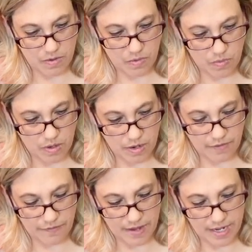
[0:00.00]
or
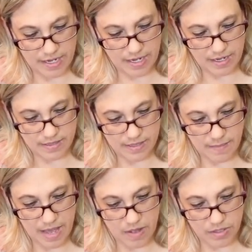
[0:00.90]
finding
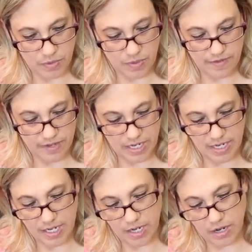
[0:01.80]
somehow to weave it
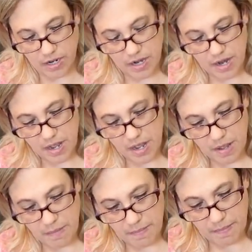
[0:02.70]
in here.
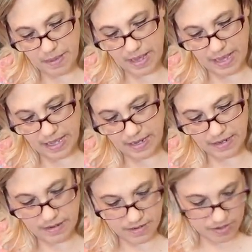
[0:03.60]
But,
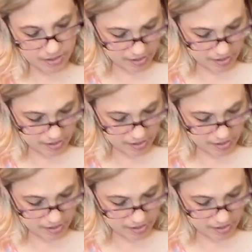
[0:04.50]
all right, you